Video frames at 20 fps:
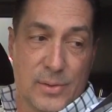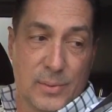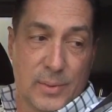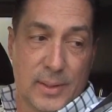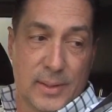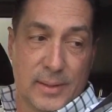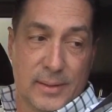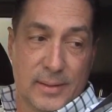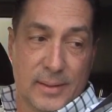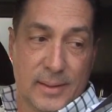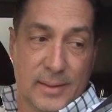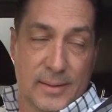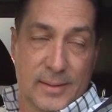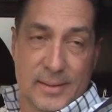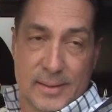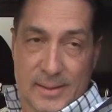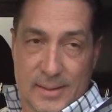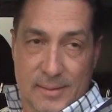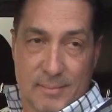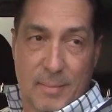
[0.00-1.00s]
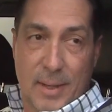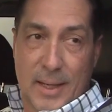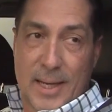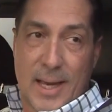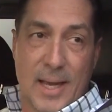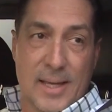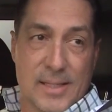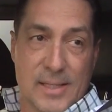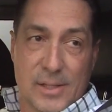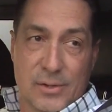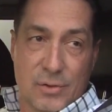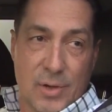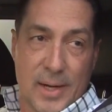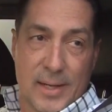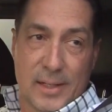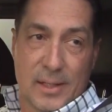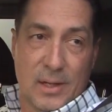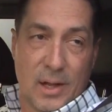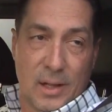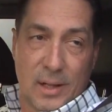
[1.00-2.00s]
We, uh, my guys had tried
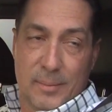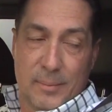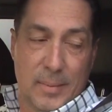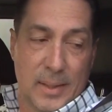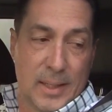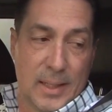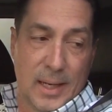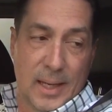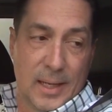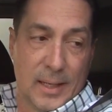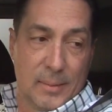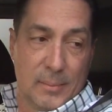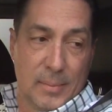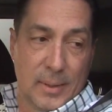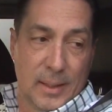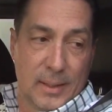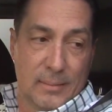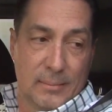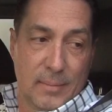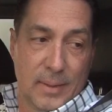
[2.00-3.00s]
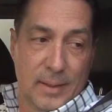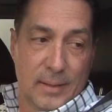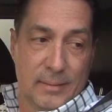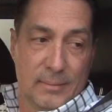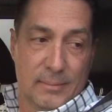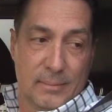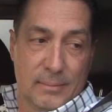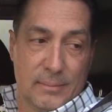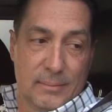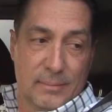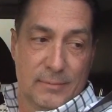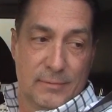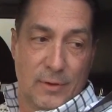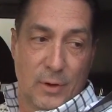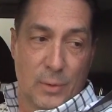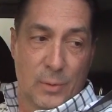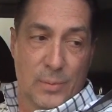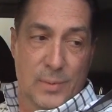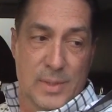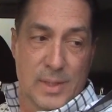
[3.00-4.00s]
to call at midnight, but my
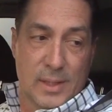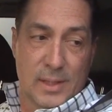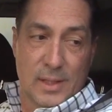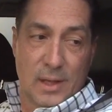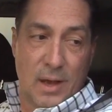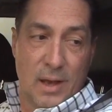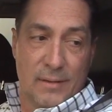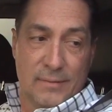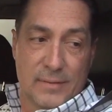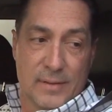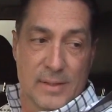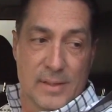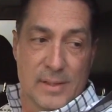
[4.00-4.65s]
phone was in the office.